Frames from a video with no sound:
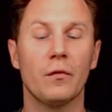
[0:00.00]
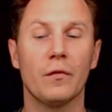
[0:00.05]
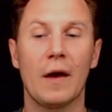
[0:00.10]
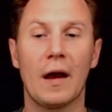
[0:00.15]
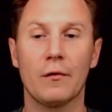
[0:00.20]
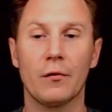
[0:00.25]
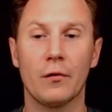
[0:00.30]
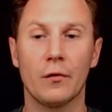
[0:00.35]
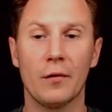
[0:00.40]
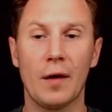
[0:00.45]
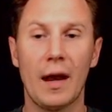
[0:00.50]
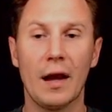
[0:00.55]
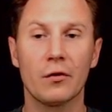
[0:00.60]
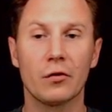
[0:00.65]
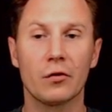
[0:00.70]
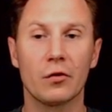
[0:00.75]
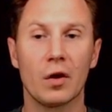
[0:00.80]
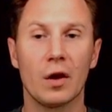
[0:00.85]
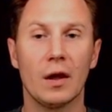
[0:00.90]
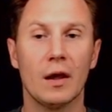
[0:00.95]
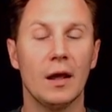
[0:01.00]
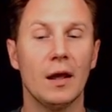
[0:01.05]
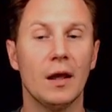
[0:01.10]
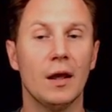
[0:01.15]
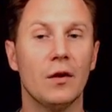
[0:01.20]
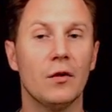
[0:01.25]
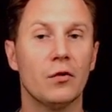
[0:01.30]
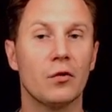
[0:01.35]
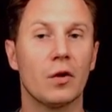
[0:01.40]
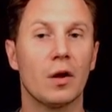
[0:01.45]
of f of x
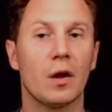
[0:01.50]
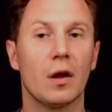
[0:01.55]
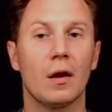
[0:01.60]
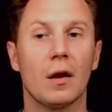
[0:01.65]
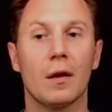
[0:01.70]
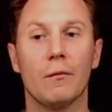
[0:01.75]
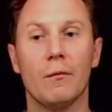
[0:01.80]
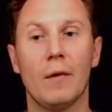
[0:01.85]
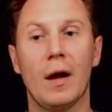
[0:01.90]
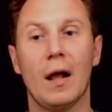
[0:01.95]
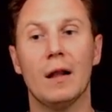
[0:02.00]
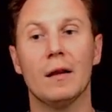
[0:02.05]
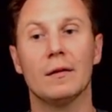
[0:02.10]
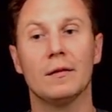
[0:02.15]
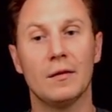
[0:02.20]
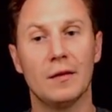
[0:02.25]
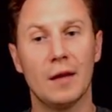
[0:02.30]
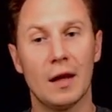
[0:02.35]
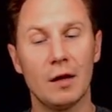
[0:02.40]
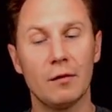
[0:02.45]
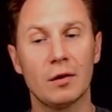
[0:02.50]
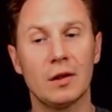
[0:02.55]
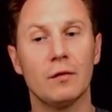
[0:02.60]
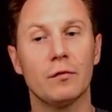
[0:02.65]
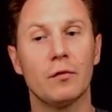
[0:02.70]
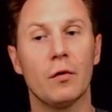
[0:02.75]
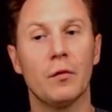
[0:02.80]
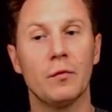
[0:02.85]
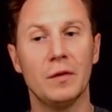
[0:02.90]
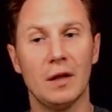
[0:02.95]
is, well, the
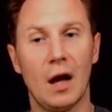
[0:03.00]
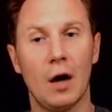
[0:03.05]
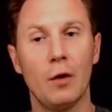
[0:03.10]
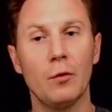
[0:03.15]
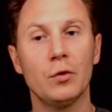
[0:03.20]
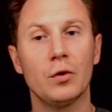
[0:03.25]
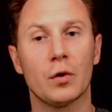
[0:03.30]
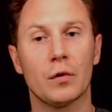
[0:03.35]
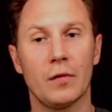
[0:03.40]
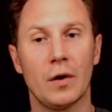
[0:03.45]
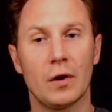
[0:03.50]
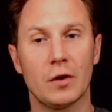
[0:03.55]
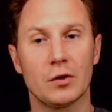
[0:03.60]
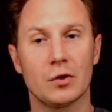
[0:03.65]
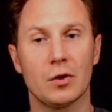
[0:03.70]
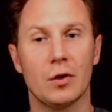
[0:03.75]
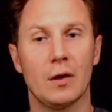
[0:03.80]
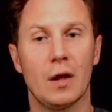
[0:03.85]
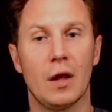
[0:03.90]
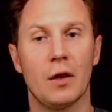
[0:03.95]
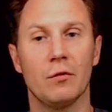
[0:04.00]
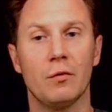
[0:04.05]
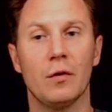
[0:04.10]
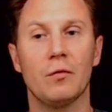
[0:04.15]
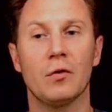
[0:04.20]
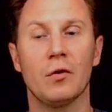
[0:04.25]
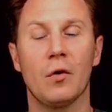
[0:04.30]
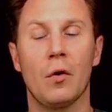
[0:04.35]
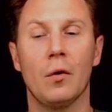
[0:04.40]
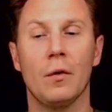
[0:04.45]
derivative of the outer function, as
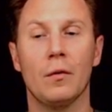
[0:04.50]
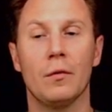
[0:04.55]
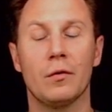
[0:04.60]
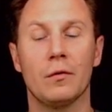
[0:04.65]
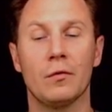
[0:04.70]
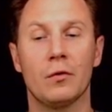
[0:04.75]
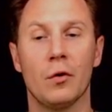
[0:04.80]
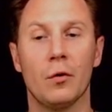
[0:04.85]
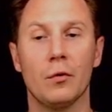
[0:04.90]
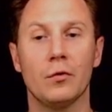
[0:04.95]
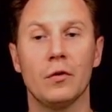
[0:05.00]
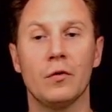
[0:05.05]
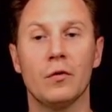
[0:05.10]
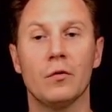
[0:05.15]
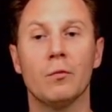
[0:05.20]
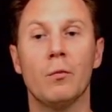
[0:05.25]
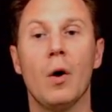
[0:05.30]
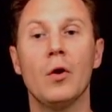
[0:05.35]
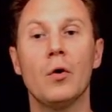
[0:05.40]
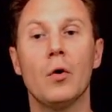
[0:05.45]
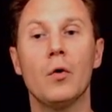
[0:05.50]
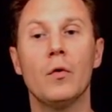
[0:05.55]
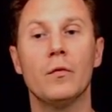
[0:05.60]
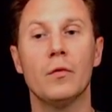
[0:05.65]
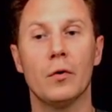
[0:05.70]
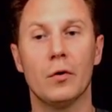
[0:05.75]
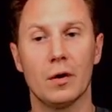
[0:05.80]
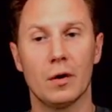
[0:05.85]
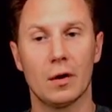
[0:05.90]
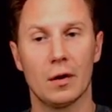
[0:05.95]
we've seen. So it is 1
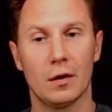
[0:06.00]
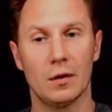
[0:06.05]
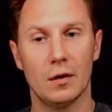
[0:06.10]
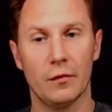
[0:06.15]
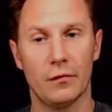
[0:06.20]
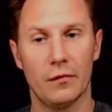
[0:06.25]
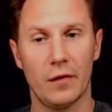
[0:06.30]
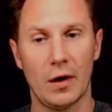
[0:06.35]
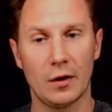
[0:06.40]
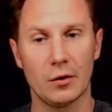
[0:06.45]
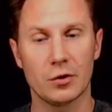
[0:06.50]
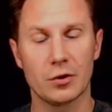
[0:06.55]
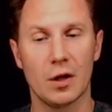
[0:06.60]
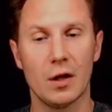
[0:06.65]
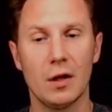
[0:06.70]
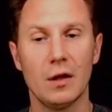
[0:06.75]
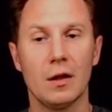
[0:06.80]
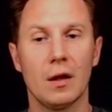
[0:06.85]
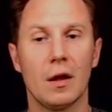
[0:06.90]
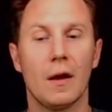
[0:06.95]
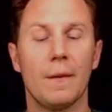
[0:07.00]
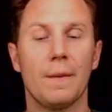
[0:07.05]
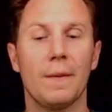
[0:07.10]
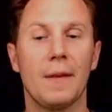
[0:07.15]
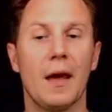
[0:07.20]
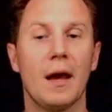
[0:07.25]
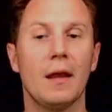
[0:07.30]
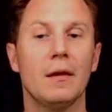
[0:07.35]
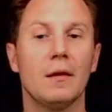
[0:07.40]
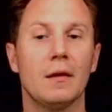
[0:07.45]
over the function,
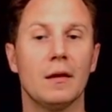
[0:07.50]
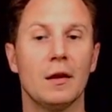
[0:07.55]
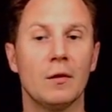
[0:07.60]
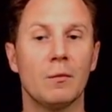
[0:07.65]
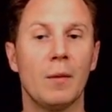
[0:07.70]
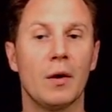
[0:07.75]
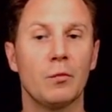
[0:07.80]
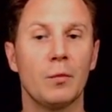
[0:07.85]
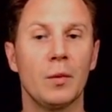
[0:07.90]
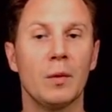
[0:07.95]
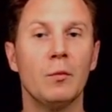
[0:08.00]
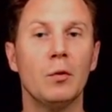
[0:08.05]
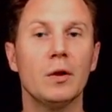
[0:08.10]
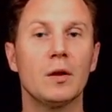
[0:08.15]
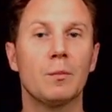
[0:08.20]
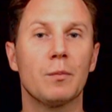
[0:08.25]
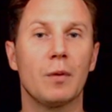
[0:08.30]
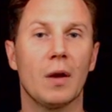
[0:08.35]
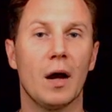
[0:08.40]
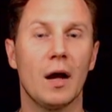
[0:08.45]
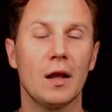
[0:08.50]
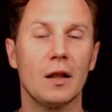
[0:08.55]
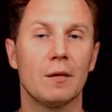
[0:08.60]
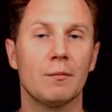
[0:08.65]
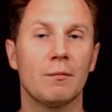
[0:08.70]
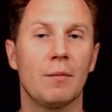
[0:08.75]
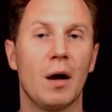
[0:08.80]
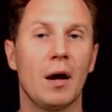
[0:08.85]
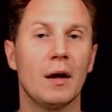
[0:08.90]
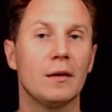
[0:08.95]
then it must be multiplied
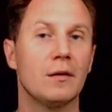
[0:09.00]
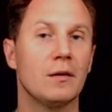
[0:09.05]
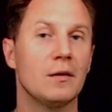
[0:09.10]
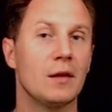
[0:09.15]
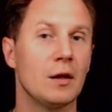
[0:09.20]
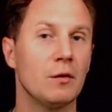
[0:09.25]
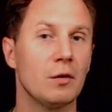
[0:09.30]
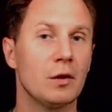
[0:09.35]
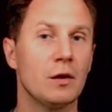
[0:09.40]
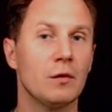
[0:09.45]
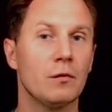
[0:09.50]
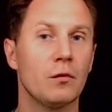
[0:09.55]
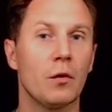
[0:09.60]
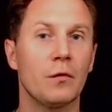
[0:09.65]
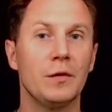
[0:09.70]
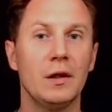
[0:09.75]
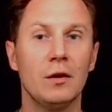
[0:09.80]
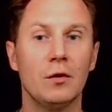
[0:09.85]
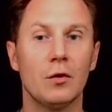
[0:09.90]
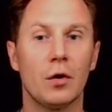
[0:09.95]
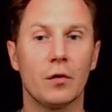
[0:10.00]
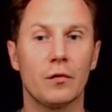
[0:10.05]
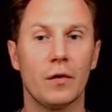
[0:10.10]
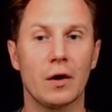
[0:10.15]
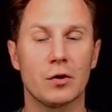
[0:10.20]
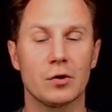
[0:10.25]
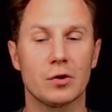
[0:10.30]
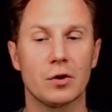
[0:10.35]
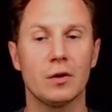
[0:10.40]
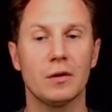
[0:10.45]
by the derivative of the inner
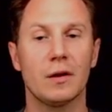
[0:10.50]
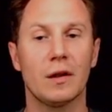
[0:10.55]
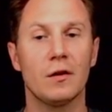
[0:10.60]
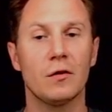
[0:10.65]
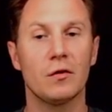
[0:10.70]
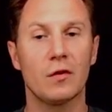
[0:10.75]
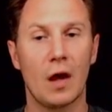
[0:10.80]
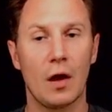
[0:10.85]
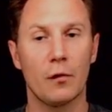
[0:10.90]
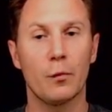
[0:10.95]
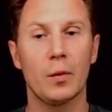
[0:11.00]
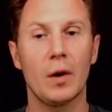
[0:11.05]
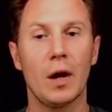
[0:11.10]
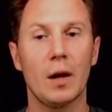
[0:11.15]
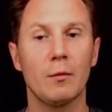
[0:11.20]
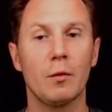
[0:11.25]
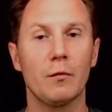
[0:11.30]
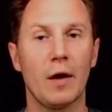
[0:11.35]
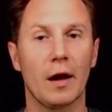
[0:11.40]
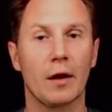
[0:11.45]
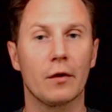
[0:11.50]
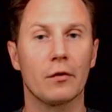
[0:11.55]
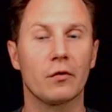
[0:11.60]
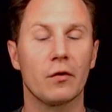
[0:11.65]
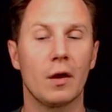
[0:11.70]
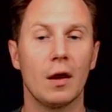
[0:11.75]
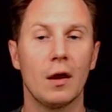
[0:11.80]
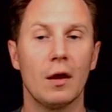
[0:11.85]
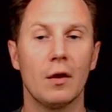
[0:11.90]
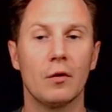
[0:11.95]
function, that is f prime of
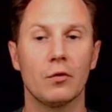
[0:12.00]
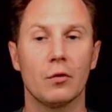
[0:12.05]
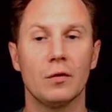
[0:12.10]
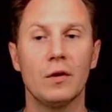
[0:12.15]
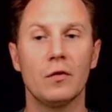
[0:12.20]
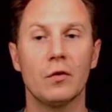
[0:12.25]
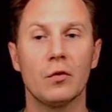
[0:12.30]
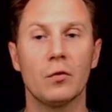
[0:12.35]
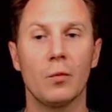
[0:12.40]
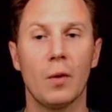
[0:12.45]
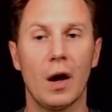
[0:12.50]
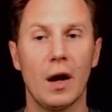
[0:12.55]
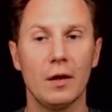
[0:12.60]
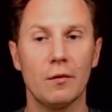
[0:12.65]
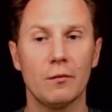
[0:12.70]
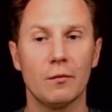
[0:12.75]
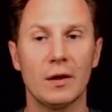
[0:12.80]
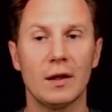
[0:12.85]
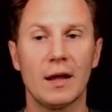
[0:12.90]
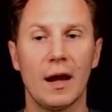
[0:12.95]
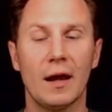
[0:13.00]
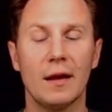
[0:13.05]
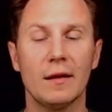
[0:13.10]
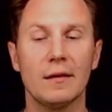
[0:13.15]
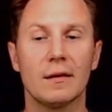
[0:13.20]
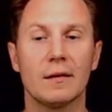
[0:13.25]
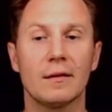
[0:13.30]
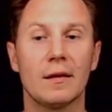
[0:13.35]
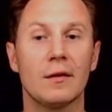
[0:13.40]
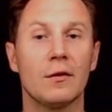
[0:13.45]
x. So this is why we
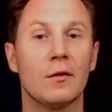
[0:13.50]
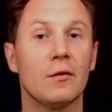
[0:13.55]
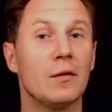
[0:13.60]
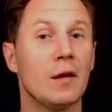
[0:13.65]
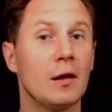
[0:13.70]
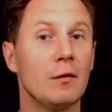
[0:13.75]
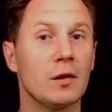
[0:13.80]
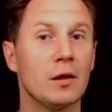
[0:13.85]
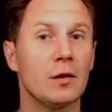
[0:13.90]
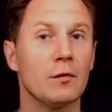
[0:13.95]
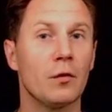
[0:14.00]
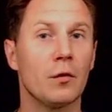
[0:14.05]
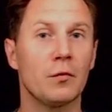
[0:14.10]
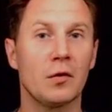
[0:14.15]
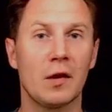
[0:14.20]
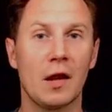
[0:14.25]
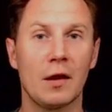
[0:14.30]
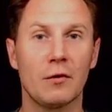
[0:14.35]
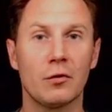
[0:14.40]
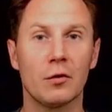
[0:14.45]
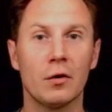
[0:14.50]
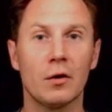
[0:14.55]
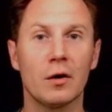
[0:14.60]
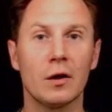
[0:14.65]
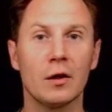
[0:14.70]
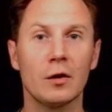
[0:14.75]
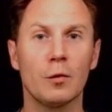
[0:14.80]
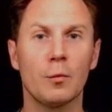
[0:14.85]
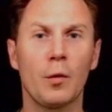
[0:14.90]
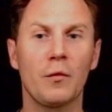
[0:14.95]
get that the derivative of the natural
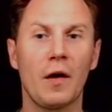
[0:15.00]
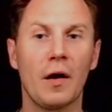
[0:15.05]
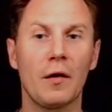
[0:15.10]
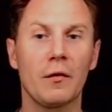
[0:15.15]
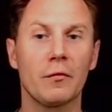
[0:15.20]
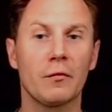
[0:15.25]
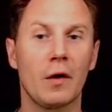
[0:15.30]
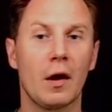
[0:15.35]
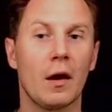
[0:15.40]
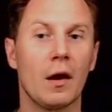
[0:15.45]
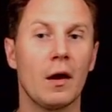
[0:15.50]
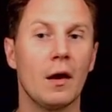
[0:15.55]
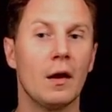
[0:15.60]
logarithm of f